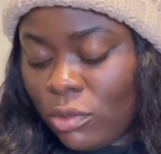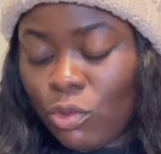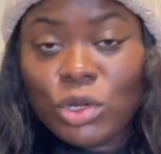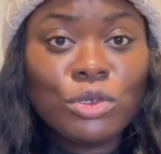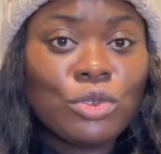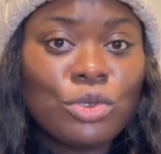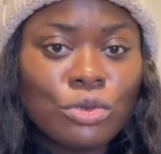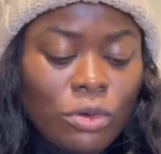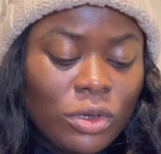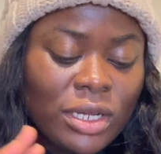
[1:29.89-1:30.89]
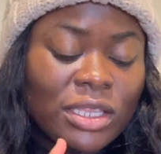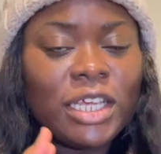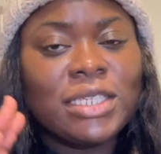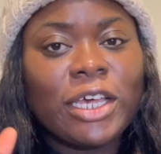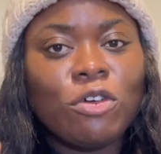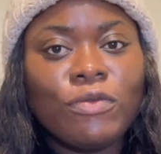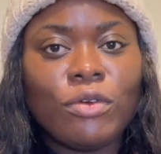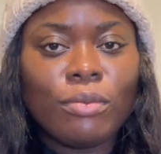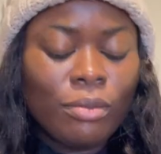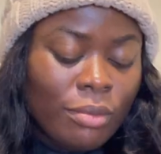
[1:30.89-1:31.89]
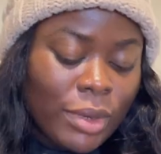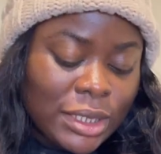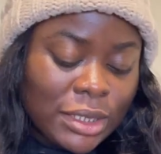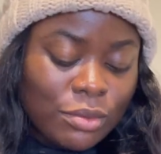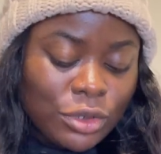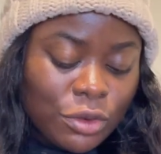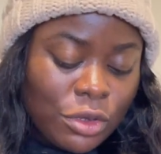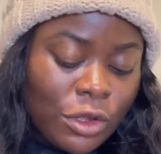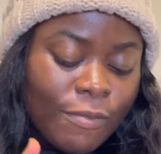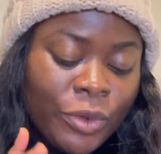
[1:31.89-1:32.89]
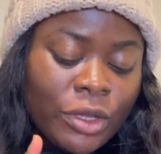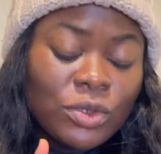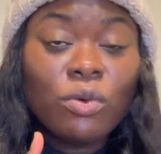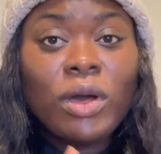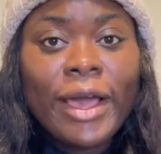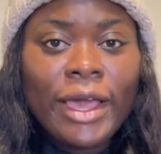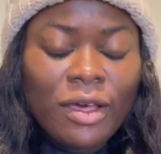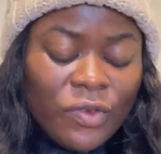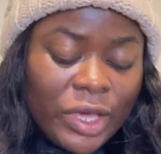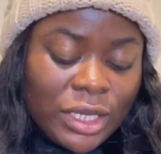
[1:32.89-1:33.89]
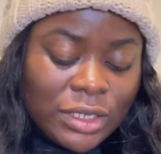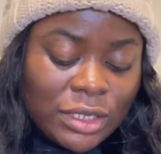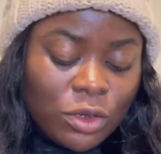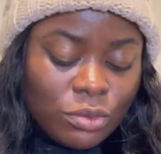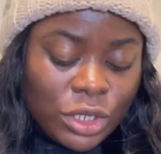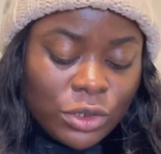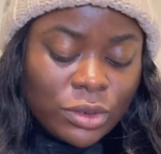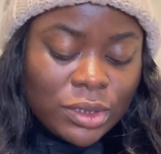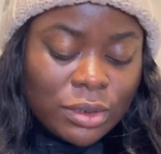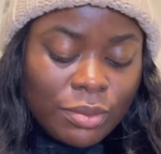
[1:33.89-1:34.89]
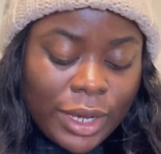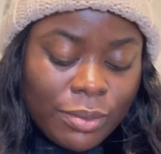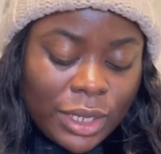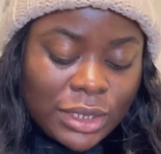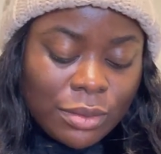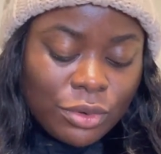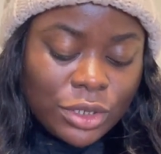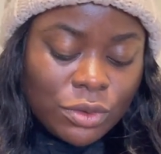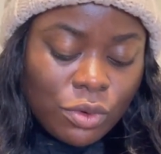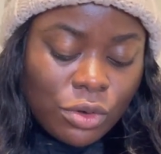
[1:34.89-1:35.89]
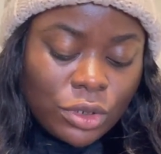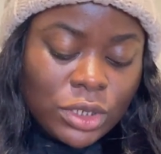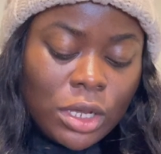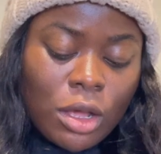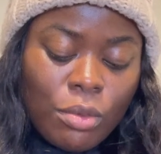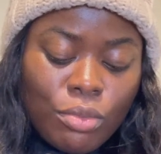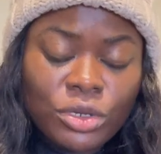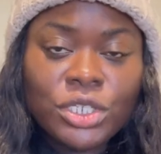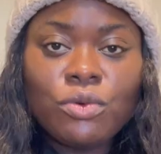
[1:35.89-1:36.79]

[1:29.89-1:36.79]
one or two other things I got from Bath and Body Works. So what I have here is the Luminous by Bath and Body Works body